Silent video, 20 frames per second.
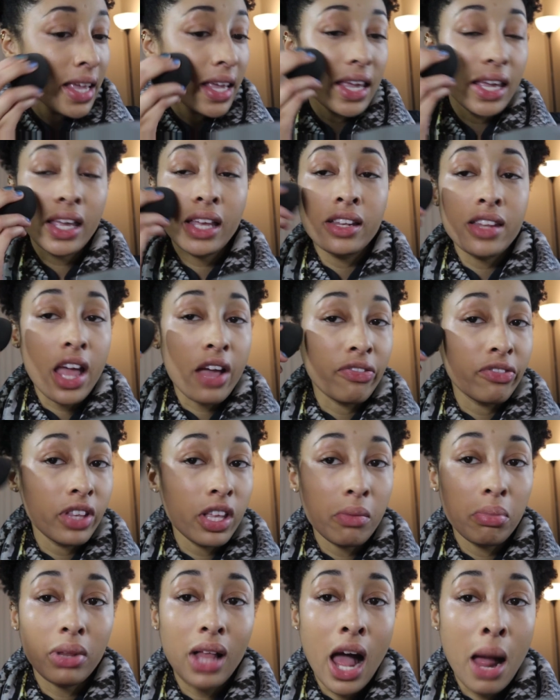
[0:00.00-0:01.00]
it can
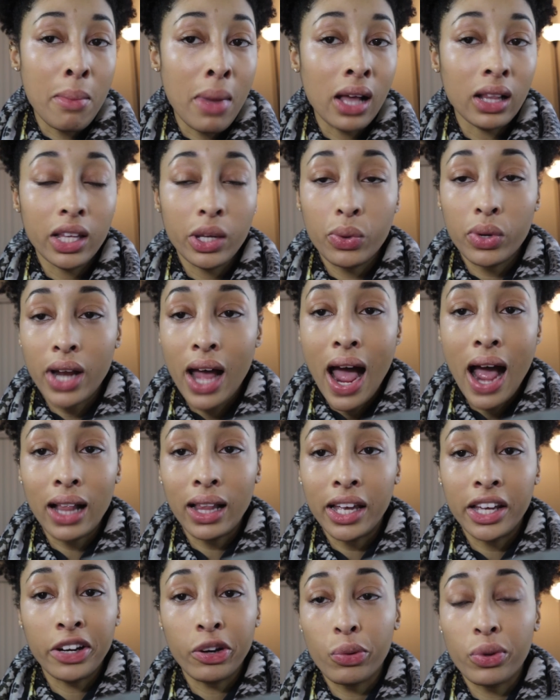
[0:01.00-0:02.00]
definitely apply my liquid
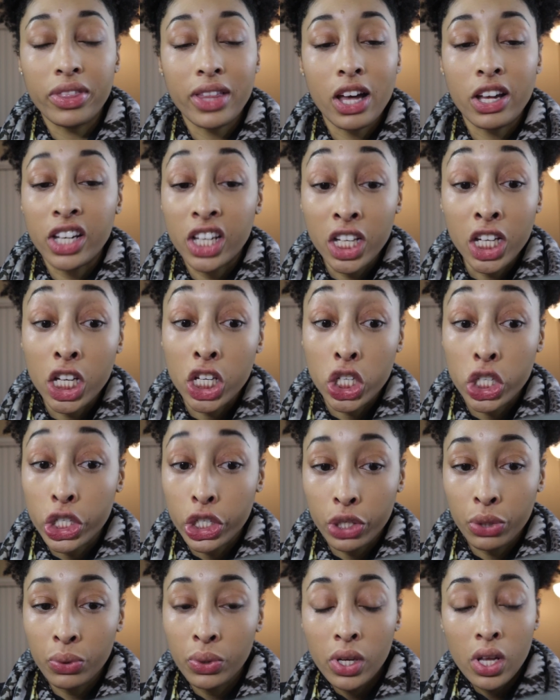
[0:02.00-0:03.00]
highlighter without an
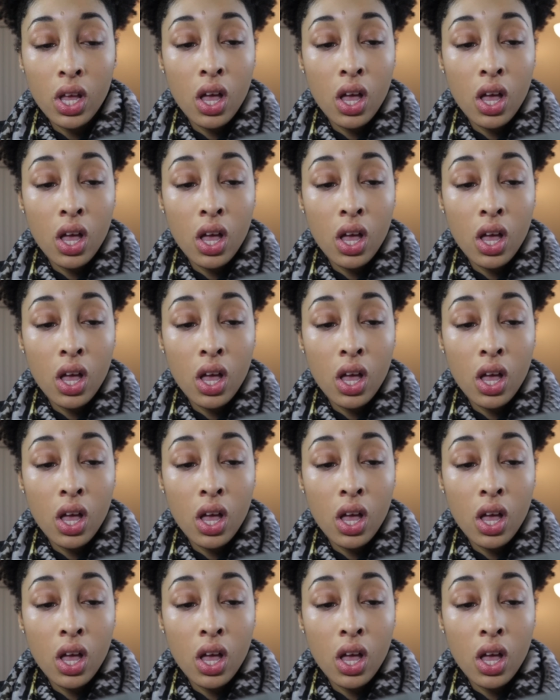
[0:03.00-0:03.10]
issue.